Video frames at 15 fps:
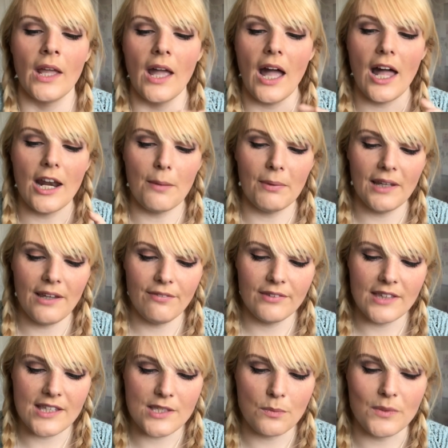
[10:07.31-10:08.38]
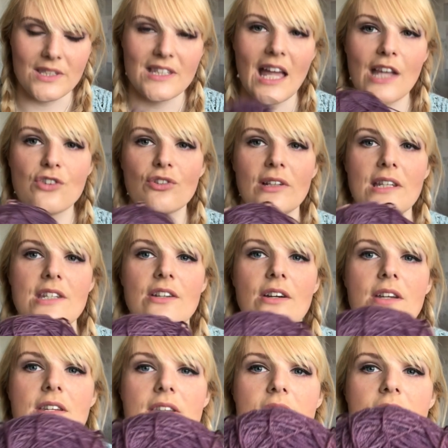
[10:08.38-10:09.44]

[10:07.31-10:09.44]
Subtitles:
and I believe this was naturally dyed.